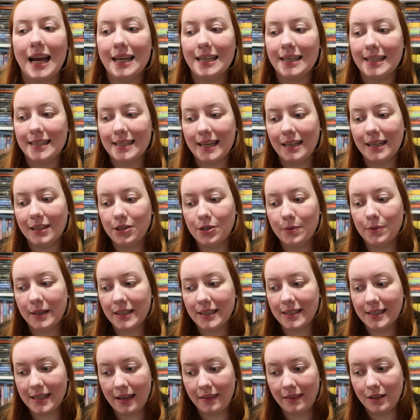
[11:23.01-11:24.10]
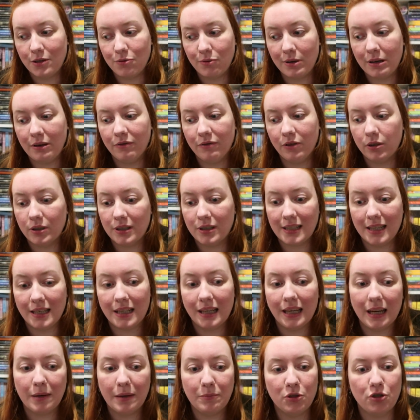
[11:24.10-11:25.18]
I decided to extend this reading vlog because I
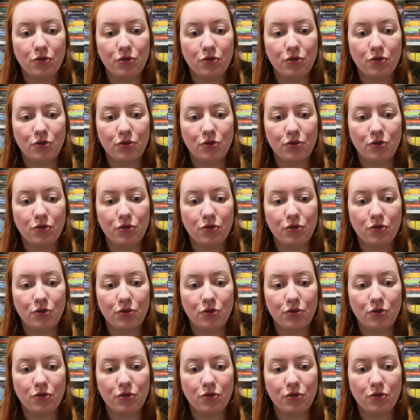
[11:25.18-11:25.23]
didn't get